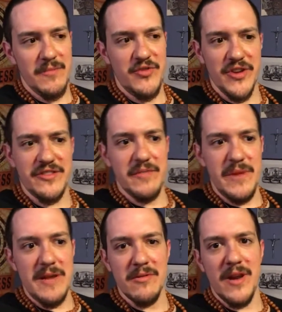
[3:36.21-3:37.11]
Justin
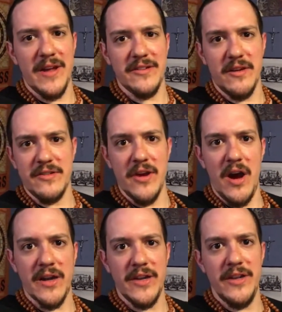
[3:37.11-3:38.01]
Bieber like starts
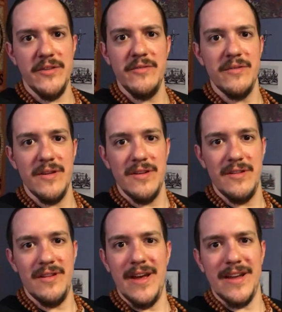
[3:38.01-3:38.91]
talking to you
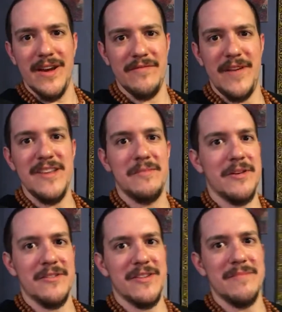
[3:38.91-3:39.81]
like on
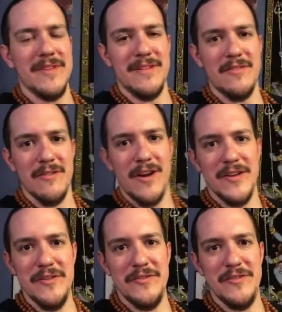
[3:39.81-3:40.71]
Facebook or something or on
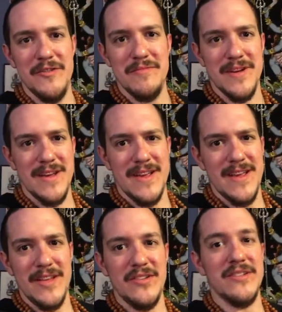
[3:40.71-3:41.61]
YouTube
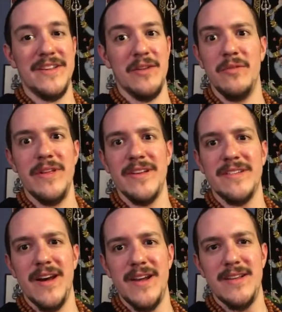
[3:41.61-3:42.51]
you just get really
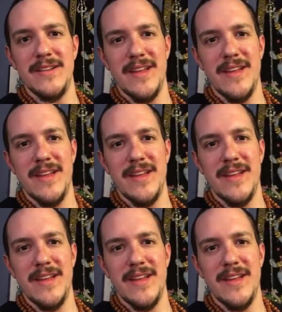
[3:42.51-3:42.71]
excited.